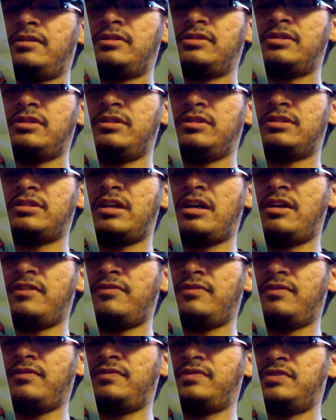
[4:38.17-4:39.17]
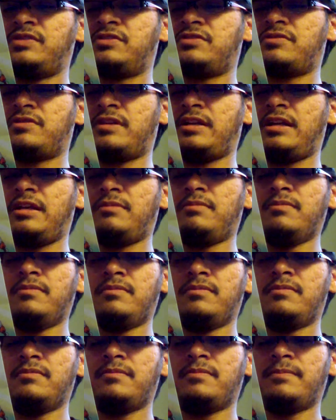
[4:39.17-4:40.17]
so it's off of Steam,
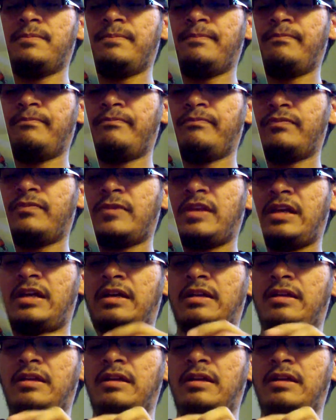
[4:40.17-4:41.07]
and